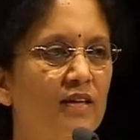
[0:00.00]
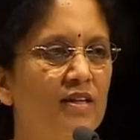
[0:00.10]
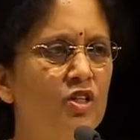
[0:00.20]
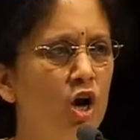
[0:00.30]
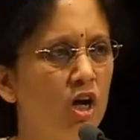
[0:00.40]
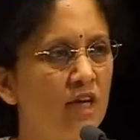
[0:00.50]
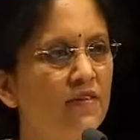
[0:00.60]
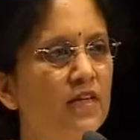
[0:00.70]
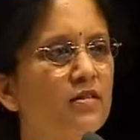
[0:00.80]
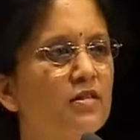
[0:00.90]
He's not
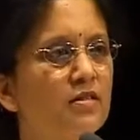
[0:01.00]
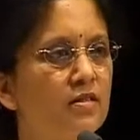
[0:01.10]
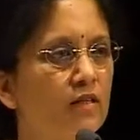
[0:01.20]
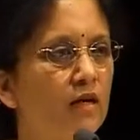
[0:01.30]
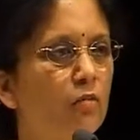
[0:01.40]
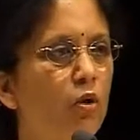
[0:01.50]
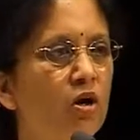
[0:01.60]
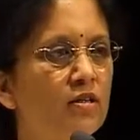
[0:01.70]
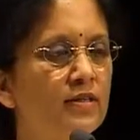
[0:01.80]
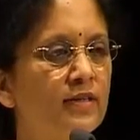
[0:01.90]
even interested in
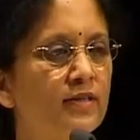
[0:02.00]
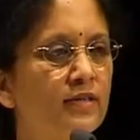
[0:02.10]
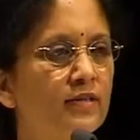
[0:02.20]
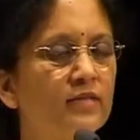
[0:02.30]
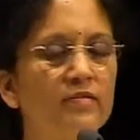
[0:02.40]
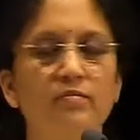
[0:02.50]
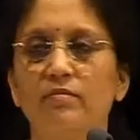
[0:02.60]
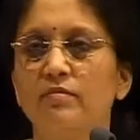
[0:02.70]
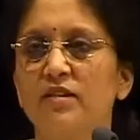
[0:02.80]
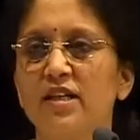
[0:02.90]
awards and
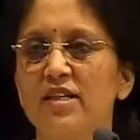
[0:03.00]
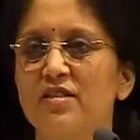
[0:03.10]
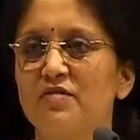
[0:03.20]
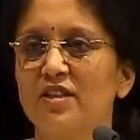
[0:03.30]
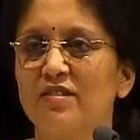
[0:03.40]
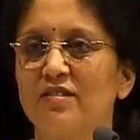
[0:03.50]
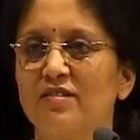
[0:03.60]
the rest of it.